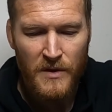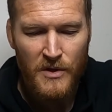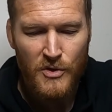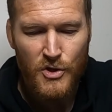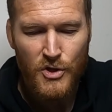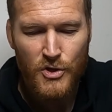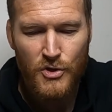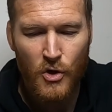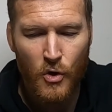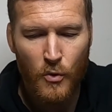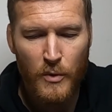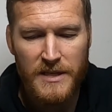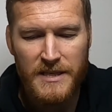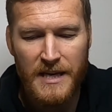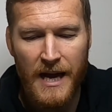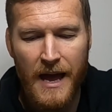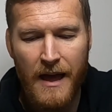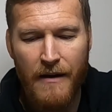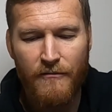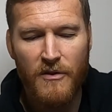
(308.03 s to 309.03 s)
Stories
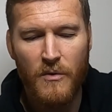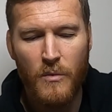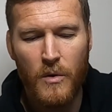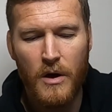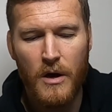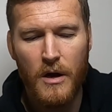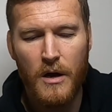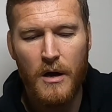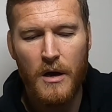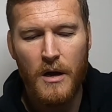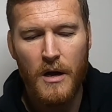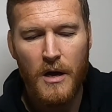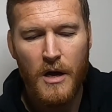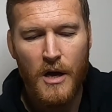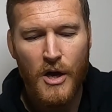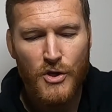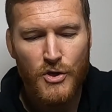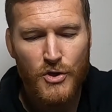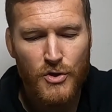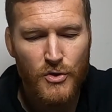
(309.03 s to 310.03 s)
are everywhere.
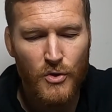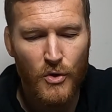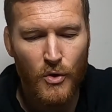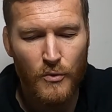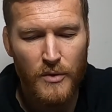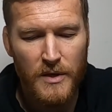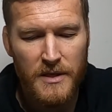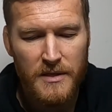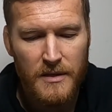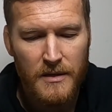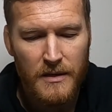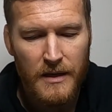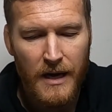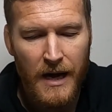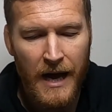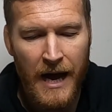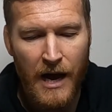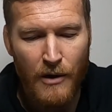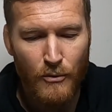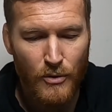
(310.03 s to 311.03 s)
Stories
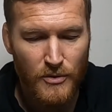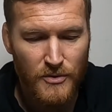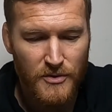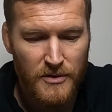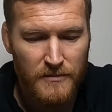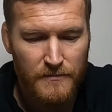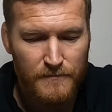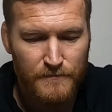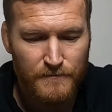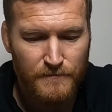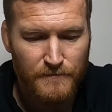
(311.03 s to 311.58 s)
are us.